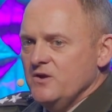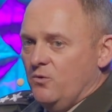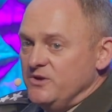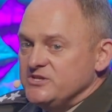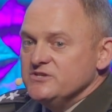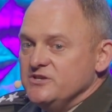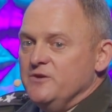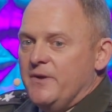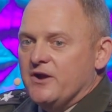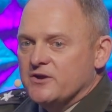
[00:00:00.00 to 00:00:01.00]
which is the
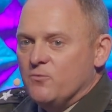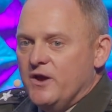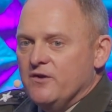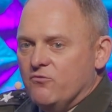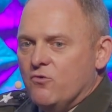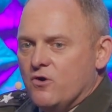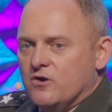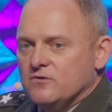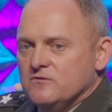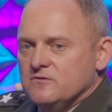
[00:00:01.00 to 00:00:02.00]
American way of war.
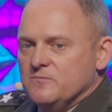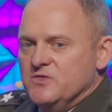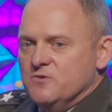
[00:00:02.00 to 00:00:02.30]
I mean,